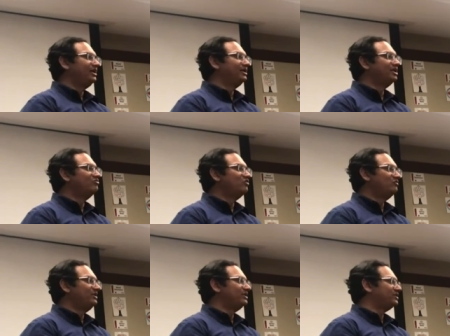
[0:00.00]
in the
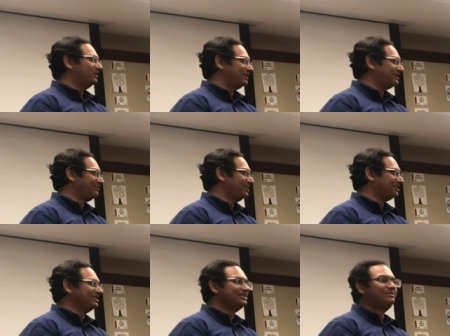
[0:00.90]
movement disorder
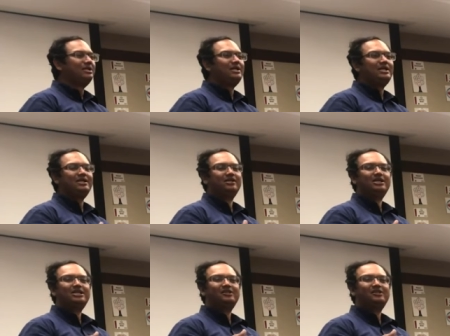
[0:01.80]
examination. Similarly,